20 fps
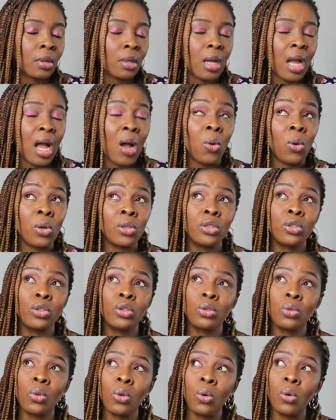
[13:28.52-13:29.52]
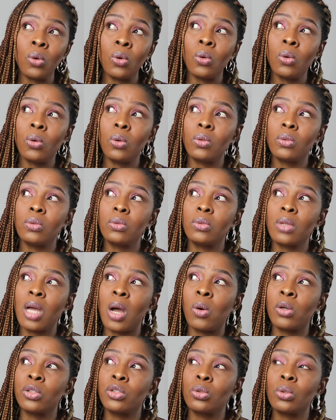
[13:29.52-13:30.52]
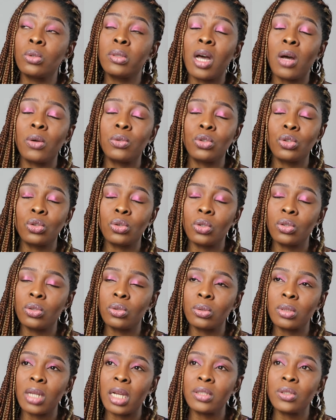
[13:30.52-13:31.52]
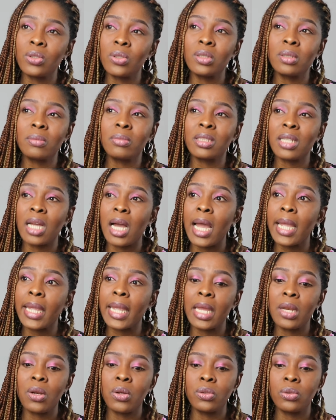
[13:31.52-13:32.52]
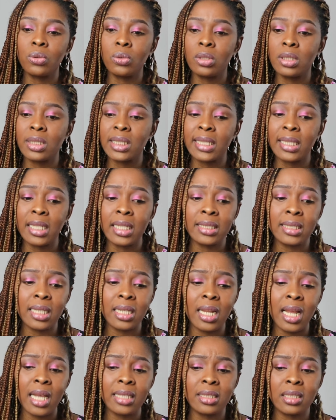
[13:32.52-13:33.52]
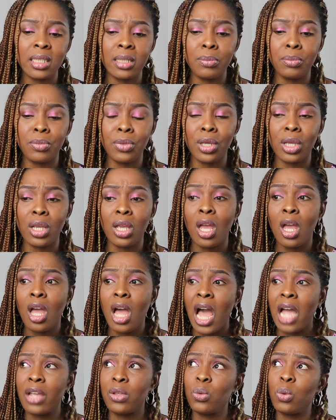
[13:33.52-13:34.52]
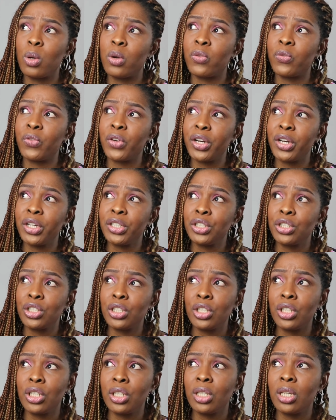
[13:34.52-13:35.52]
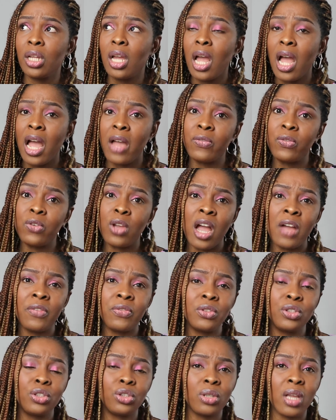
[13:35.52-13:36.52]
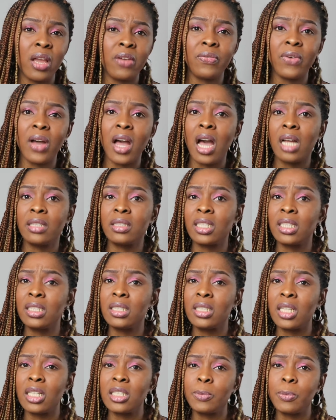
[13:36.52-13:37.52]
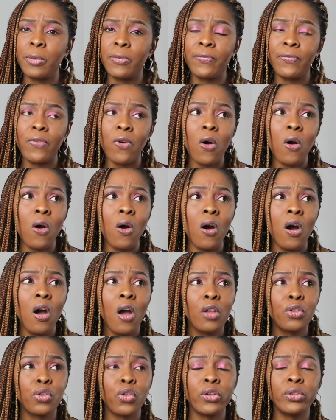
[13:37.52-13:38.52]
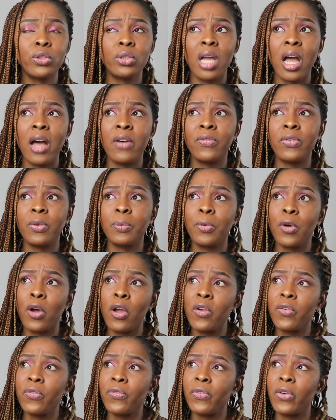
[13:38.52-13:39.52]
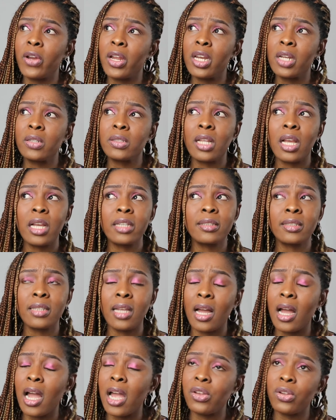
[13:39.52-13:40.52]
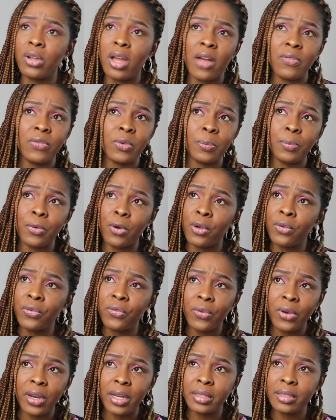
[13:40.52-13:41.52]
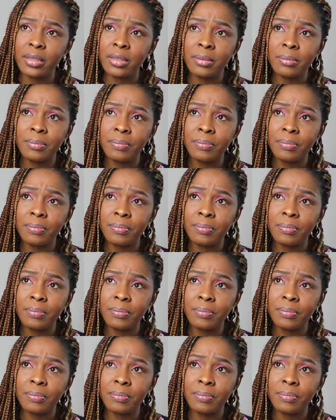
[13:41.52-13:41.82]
I was so downtrodden. I told him, sir, I cannot do this. And then he started asking me, are you a virgin? Haven't you ever did this before? Don't you have a boyfriend? I was like, sir, I don't have a boyfriend.